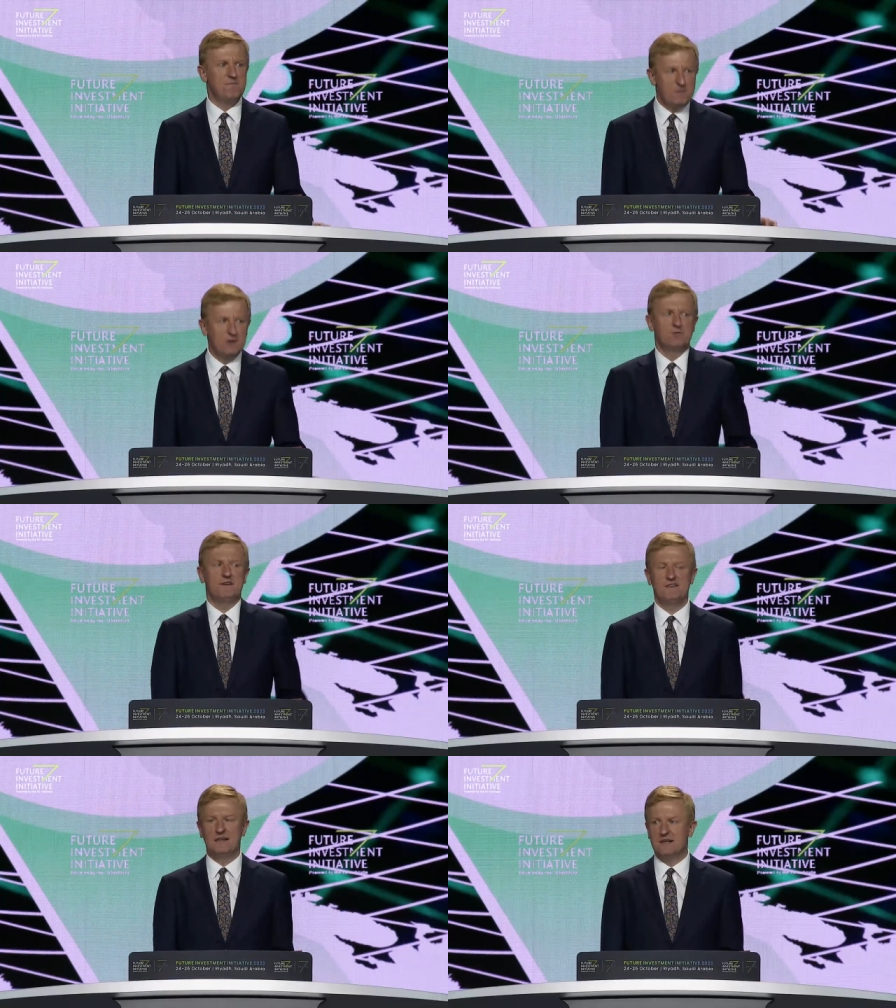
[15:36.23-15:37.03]
build
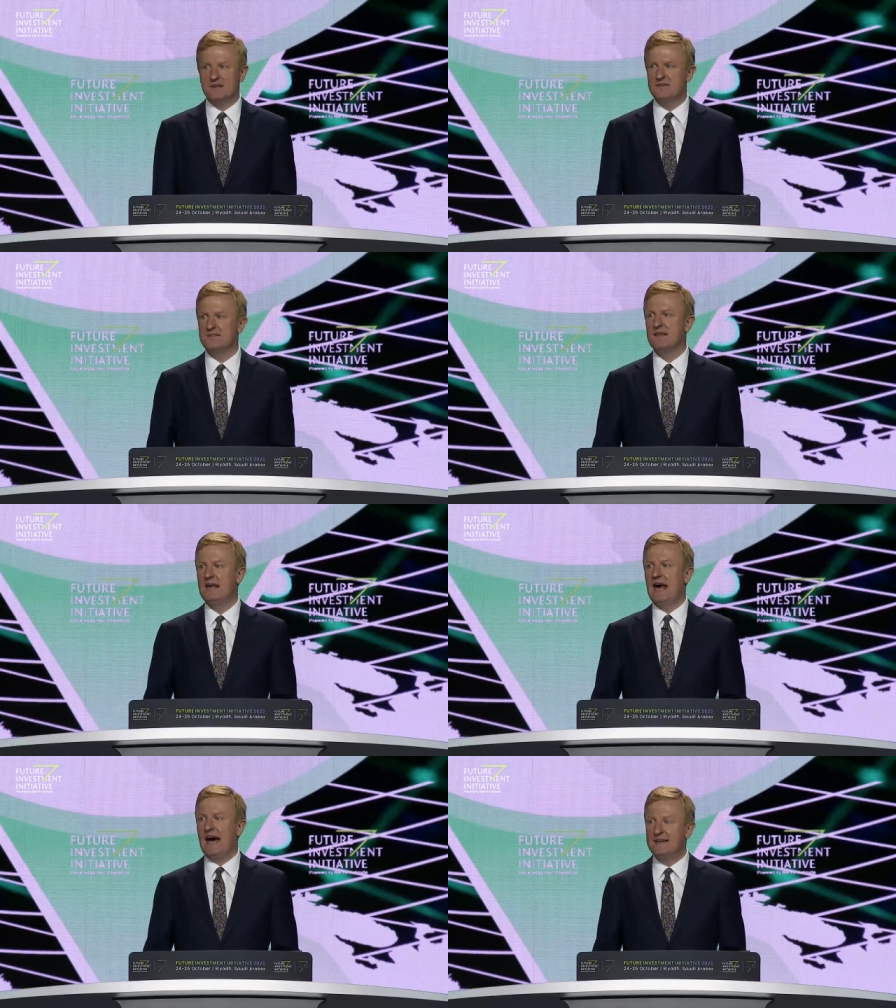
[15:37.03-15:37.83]
resilience,
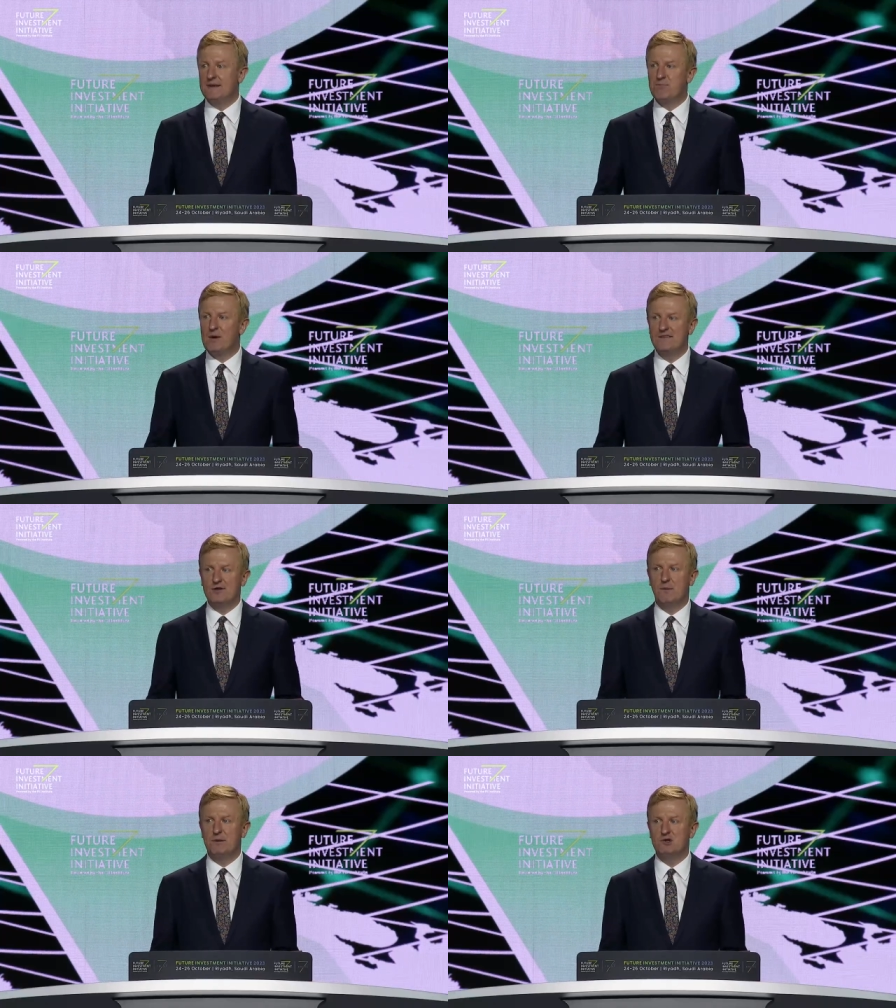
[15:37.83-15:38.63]
and embrace
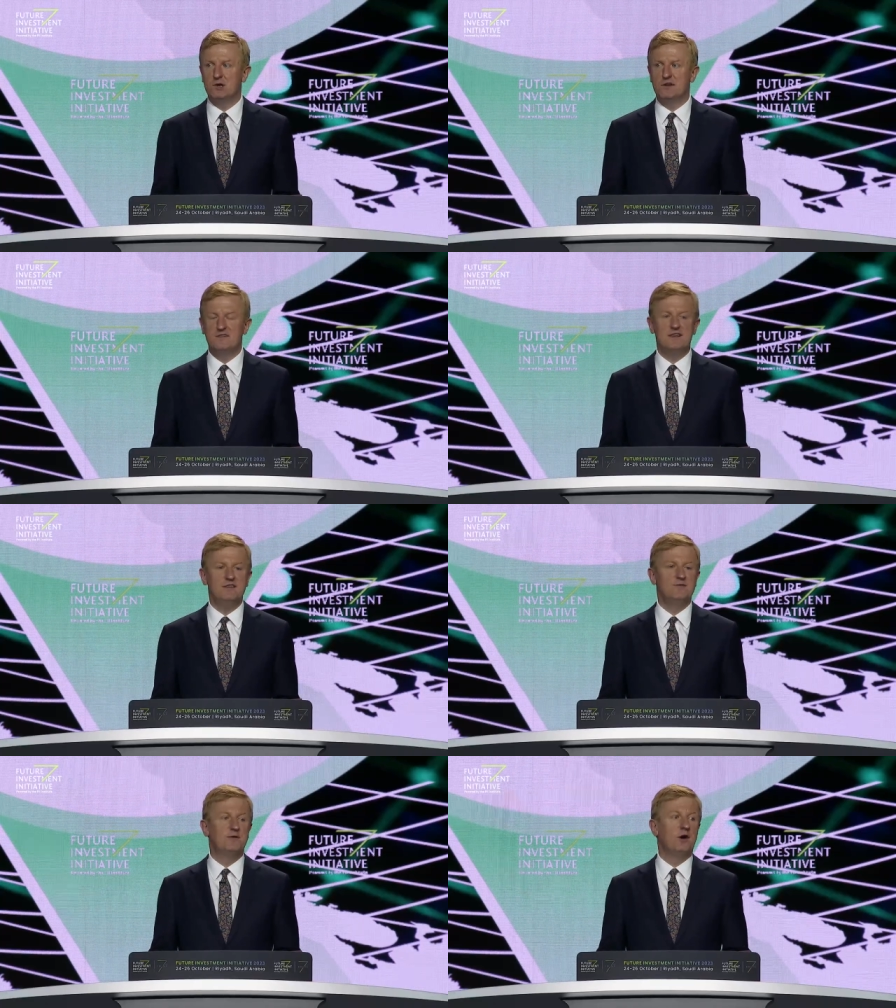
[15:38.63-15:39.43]

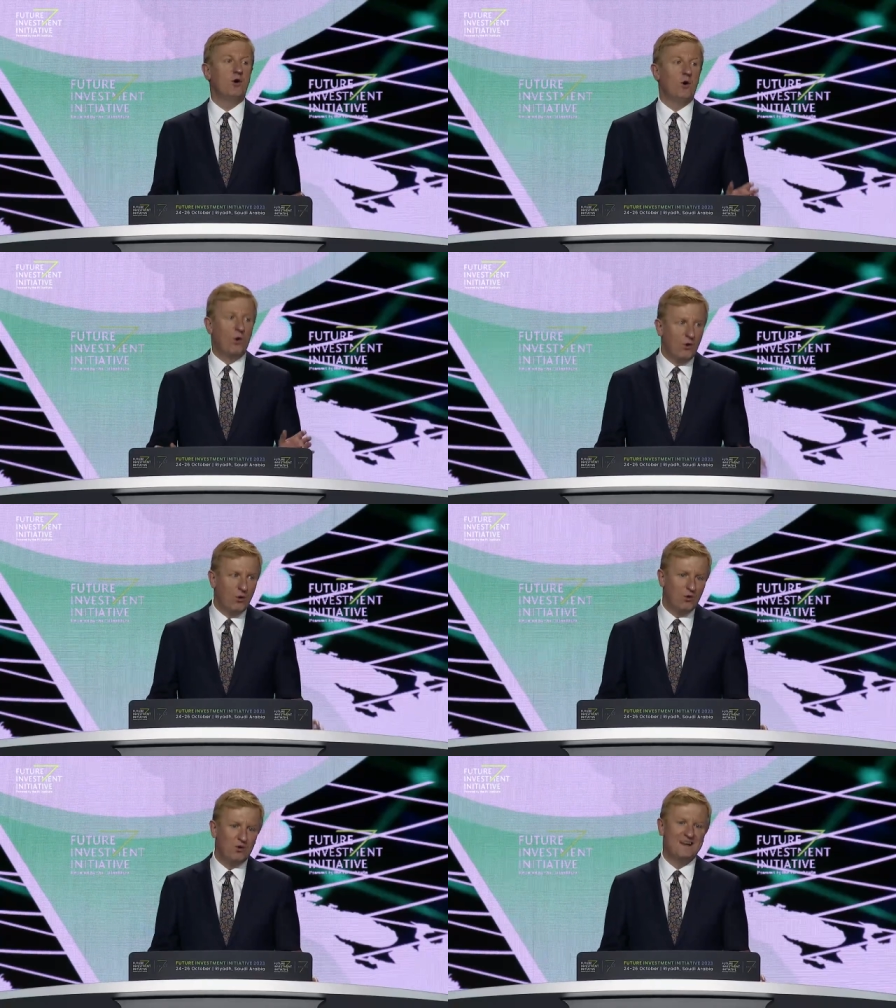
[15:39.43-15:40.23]
opportunities for
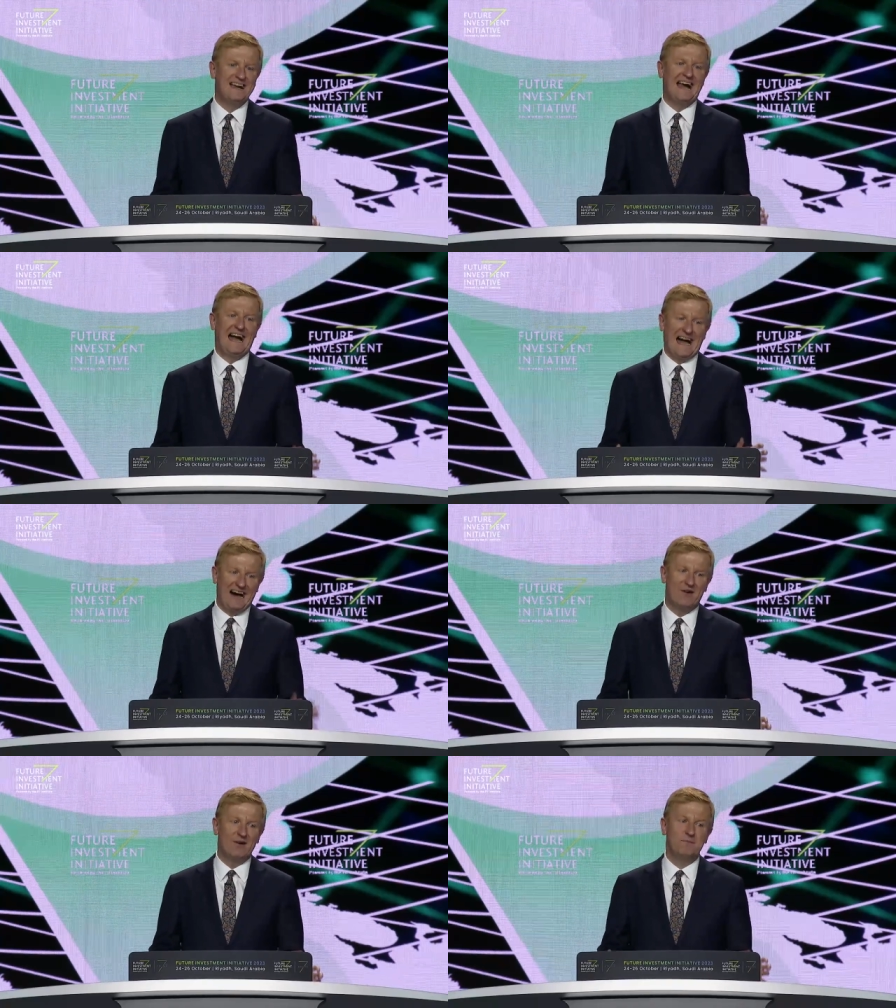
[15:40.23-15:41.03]
all
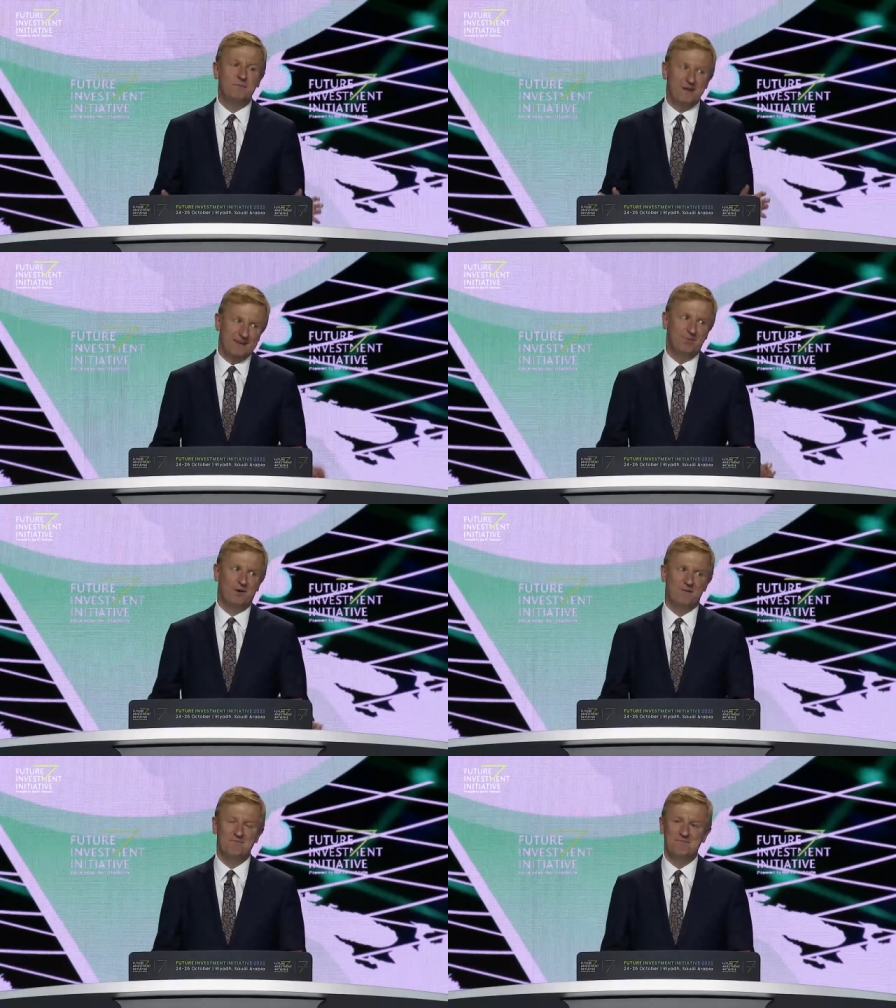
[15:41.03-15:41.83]
our
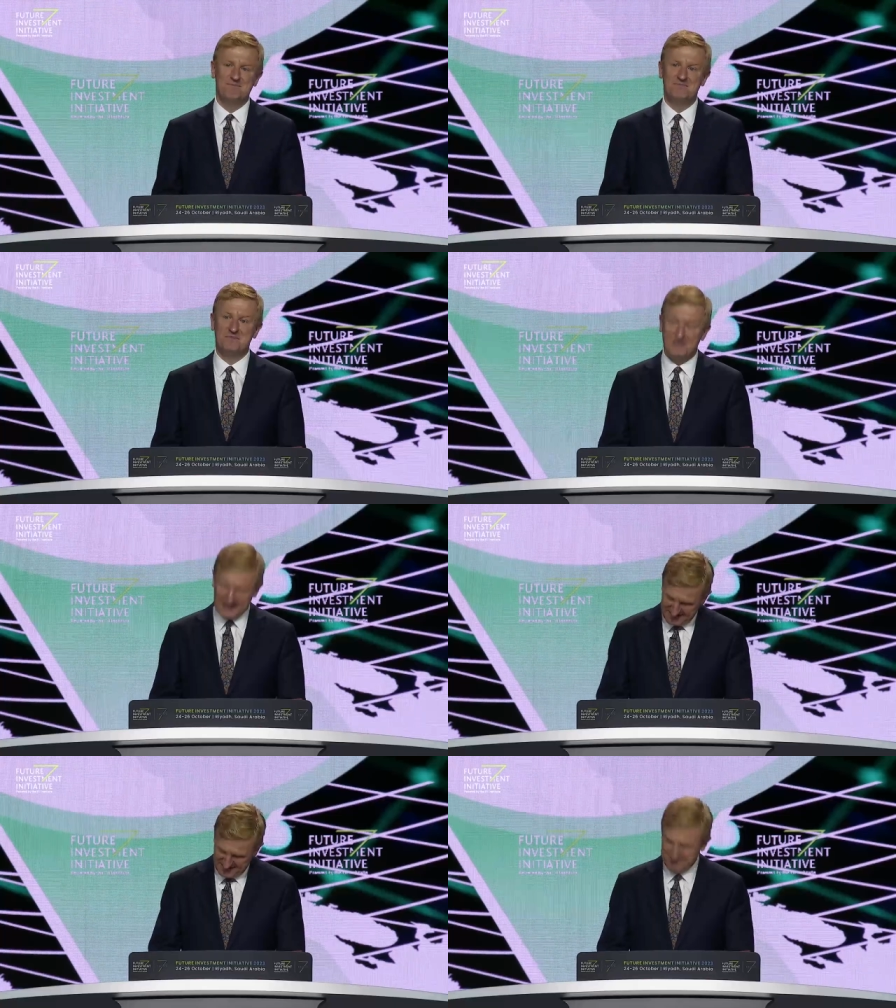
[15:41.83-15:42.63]
people.
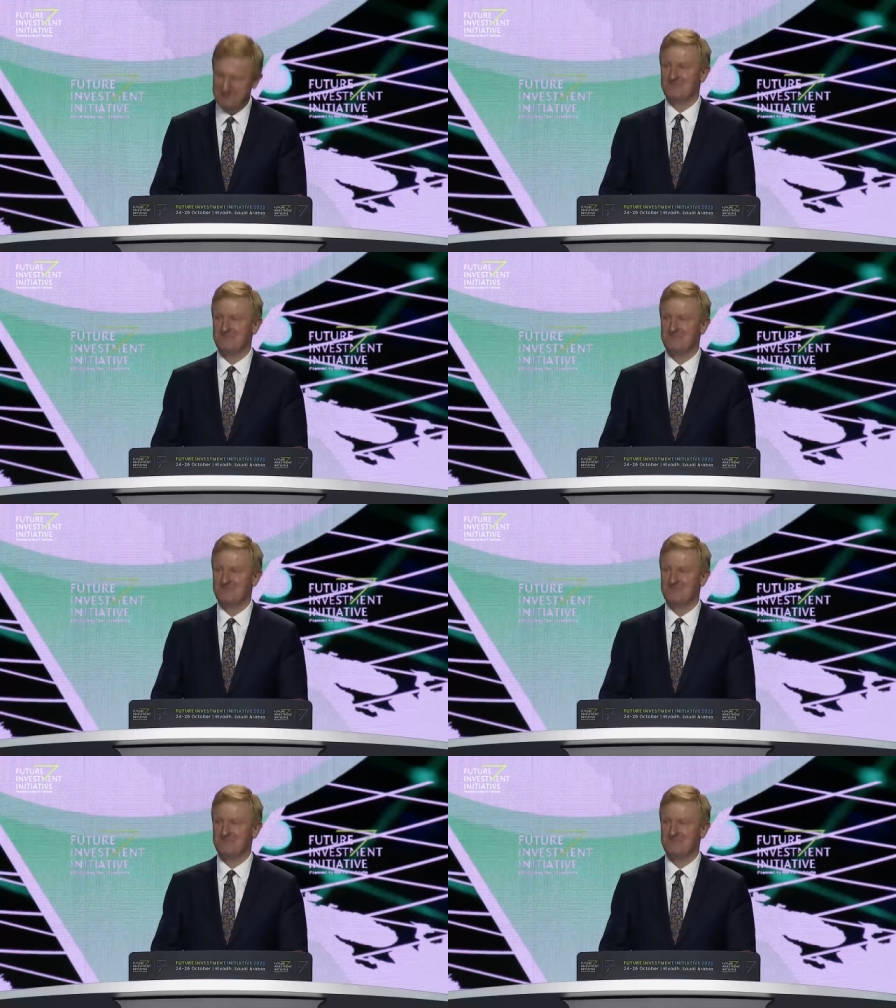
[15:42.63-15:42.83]
Thank you.